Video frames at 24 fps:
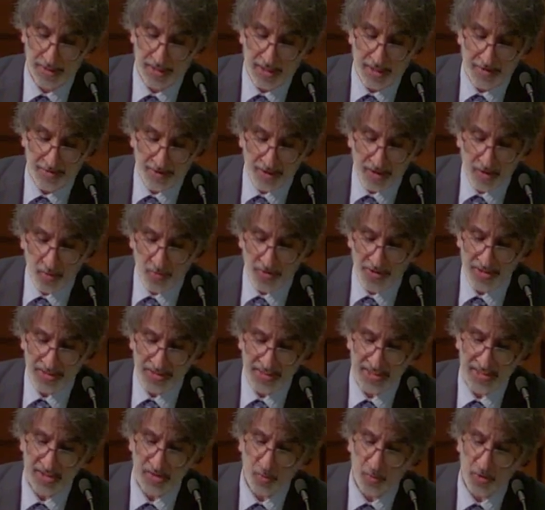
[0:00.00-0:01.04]
The
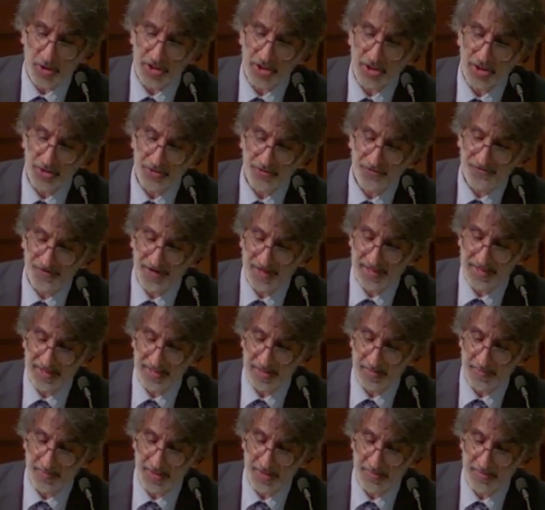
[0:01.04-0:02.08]
coincidence wore two
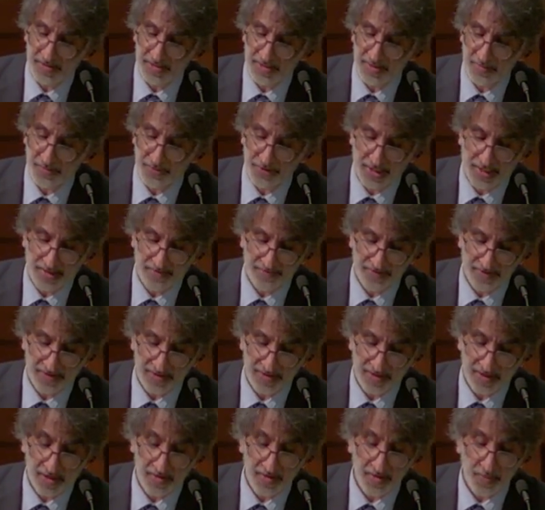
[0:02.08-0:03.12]
faces, public and private.
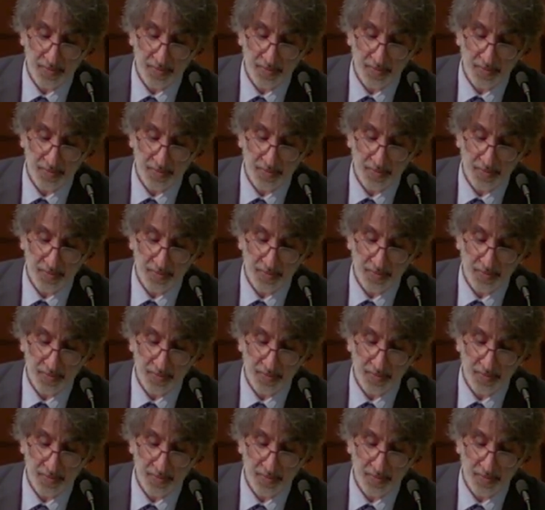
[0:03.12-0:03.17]
On the